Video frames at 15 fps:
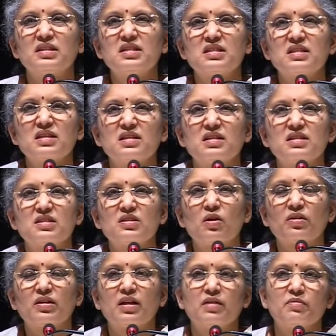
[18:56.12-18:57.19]
this thing is
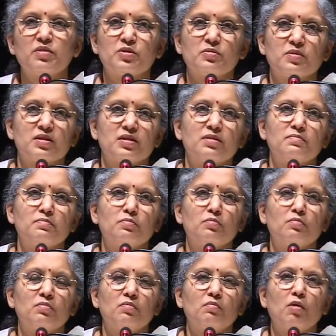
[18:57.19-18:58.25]
not there which was in
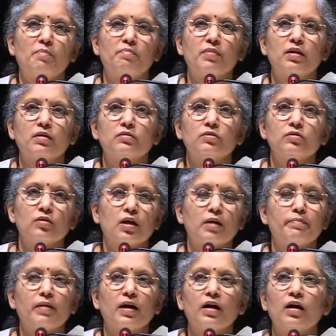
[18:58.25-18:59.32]
Bombay. So you
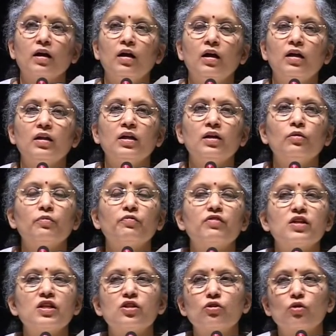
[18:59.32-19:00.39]
come back. Then you
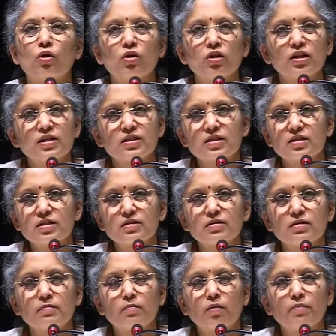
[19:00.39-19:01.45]
finish all the
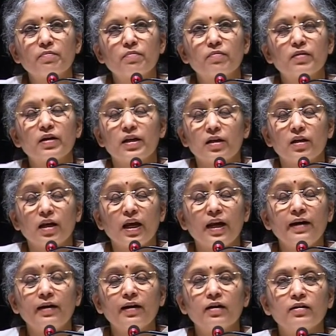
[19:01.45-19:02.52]
cities in
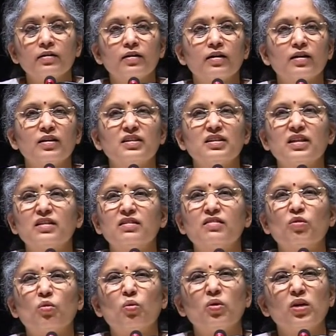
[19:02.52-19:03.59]
India and say
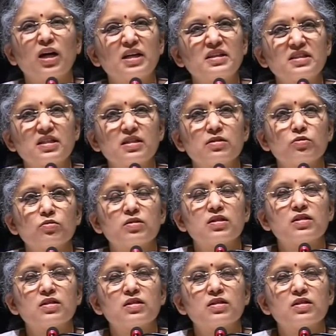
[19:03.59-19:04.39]
the whole country is